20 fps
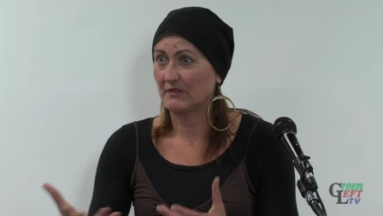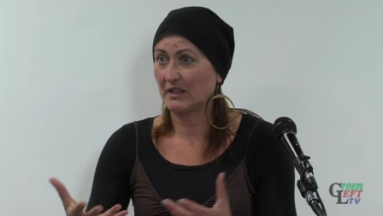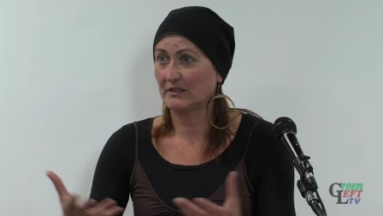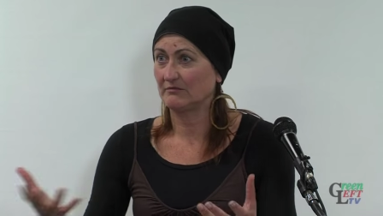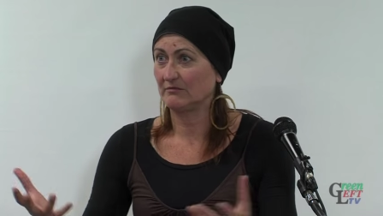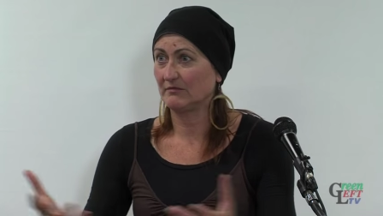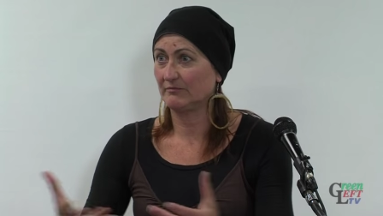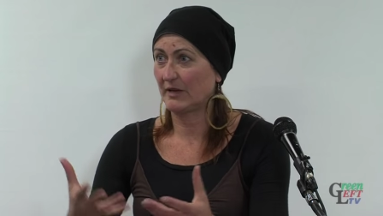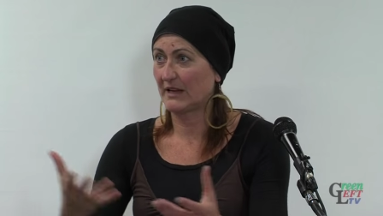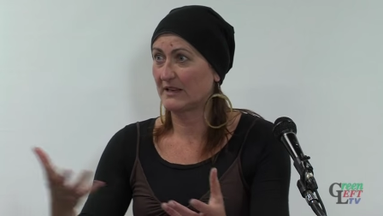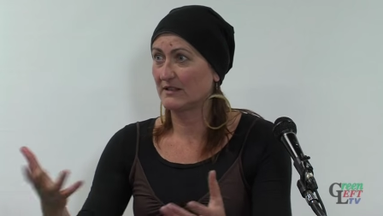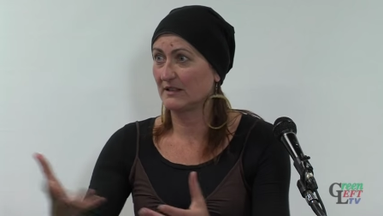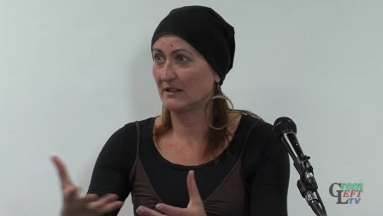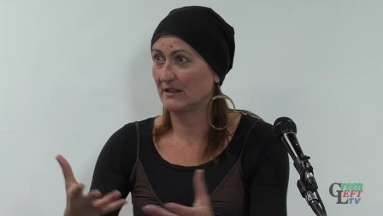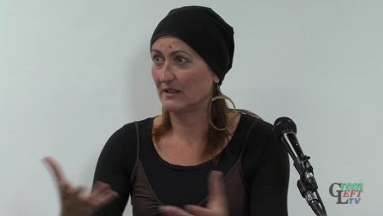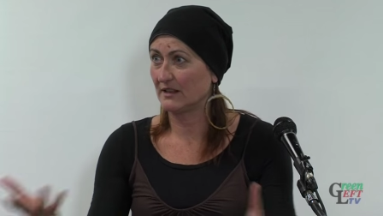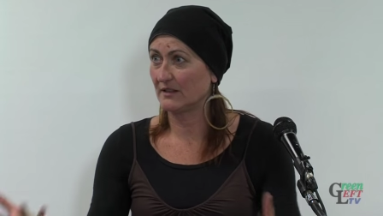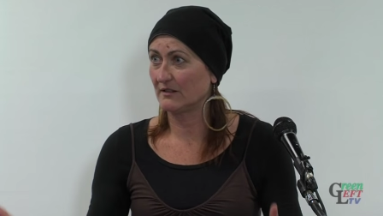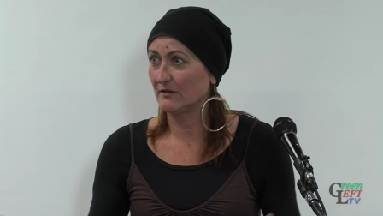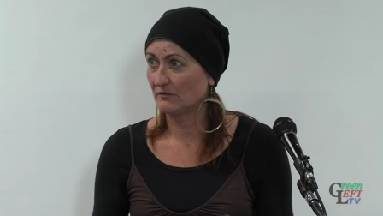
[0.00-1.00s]
that
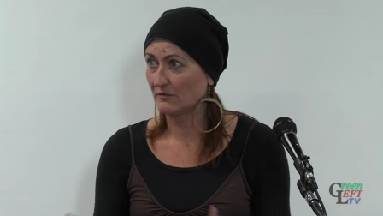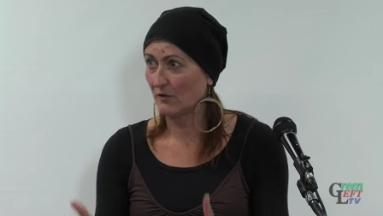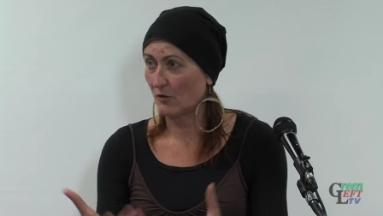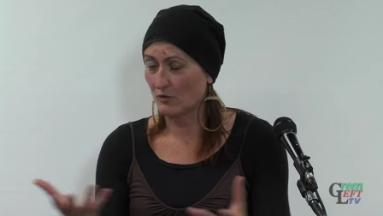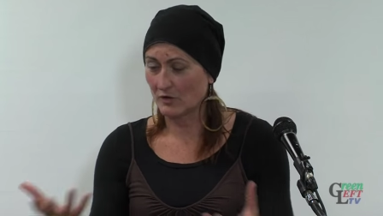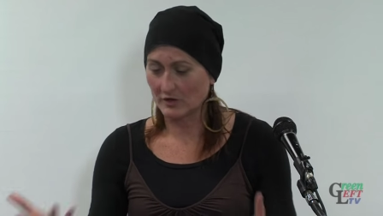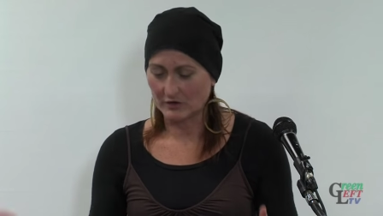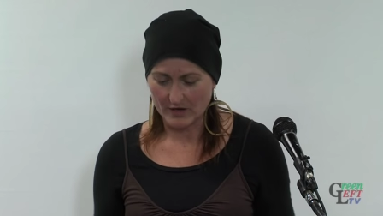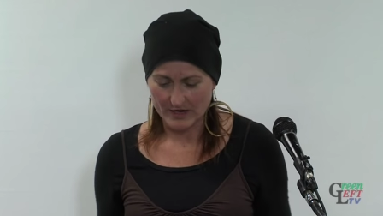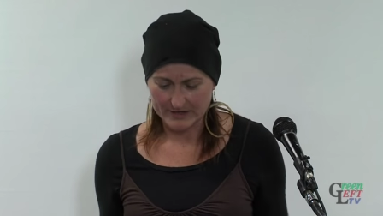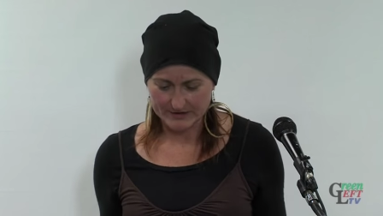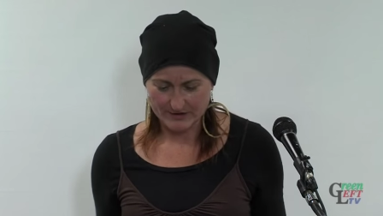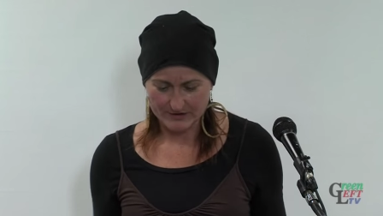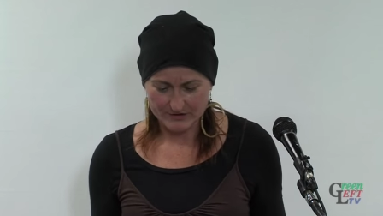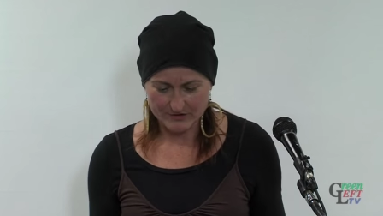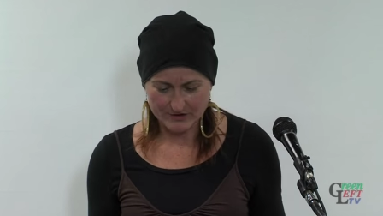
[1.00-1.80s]
basically organises